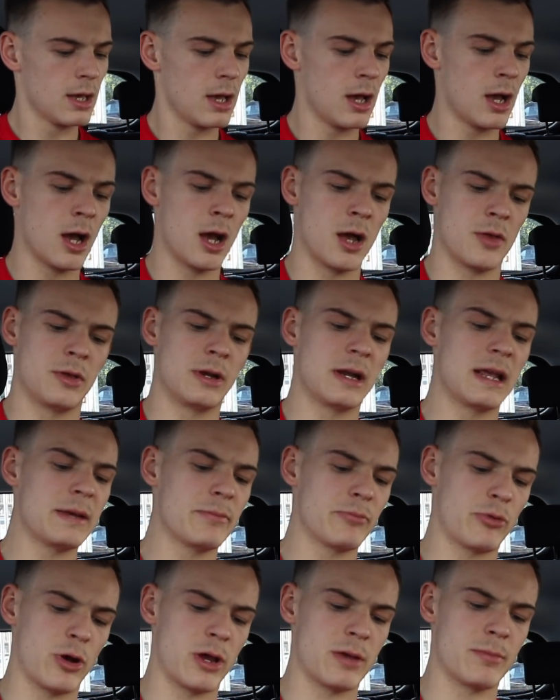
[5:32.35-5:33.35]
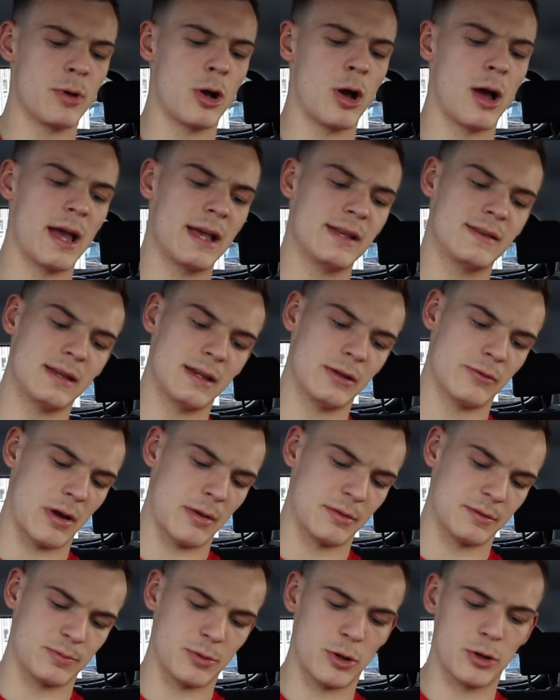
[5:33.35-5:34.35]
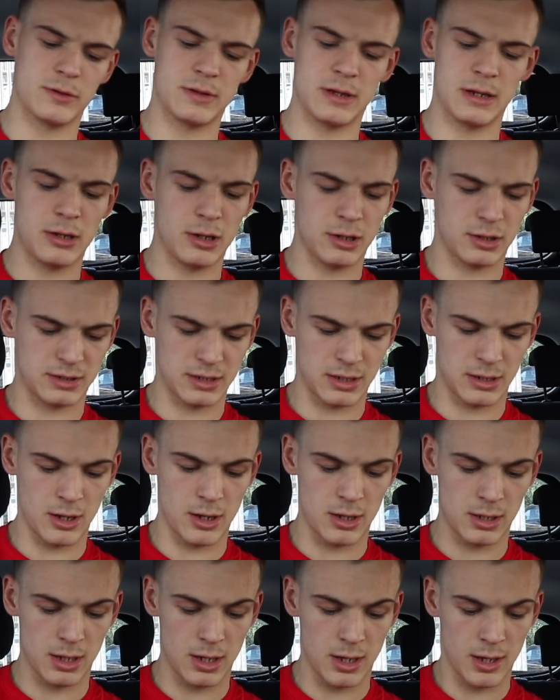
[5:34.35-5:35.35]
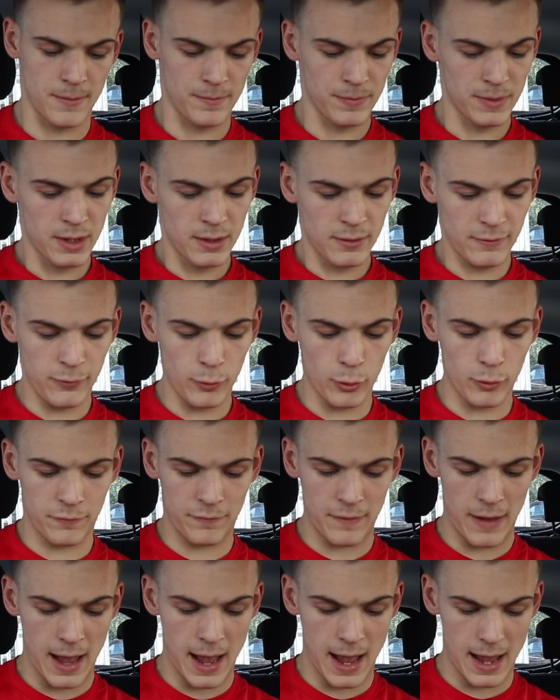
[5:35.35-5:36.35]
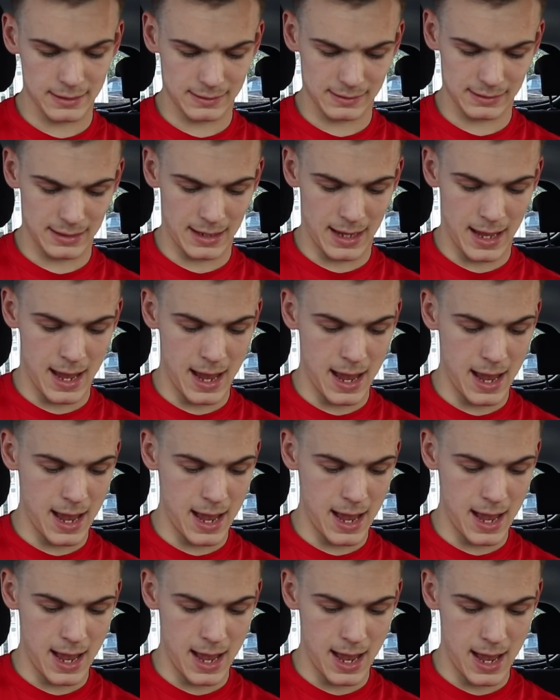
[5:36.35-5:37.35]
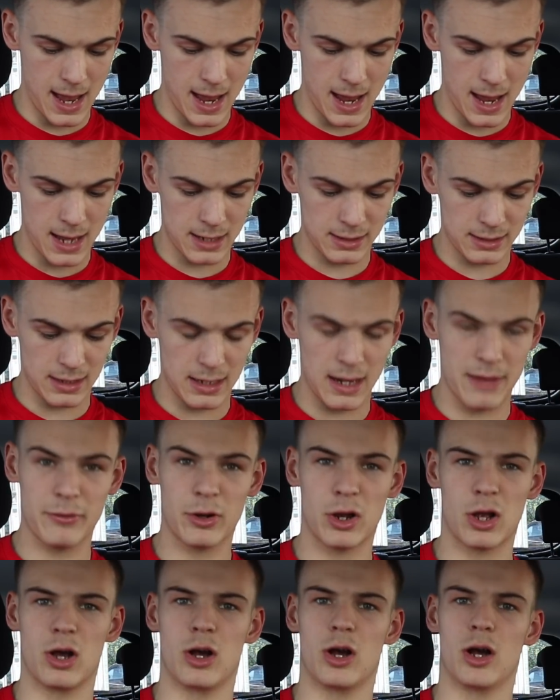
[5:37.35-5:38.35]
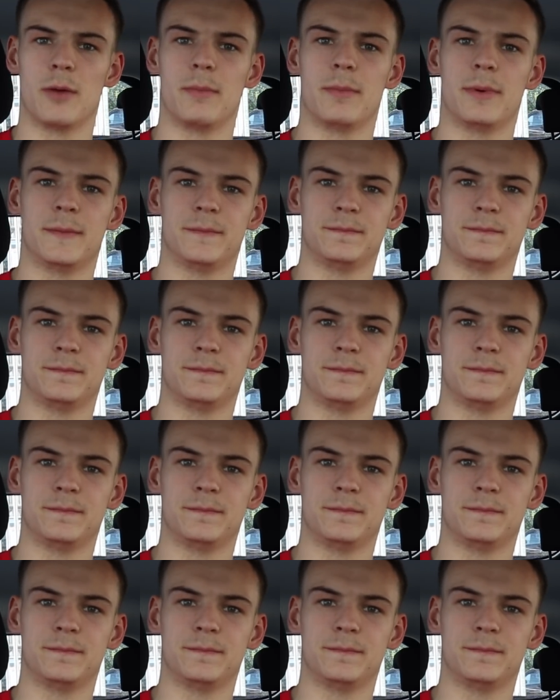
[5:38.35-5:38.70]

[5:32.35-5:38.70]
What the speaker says: The lean protein bar, 18 grams protein, like I said earlier, 4 fat and 11 carb.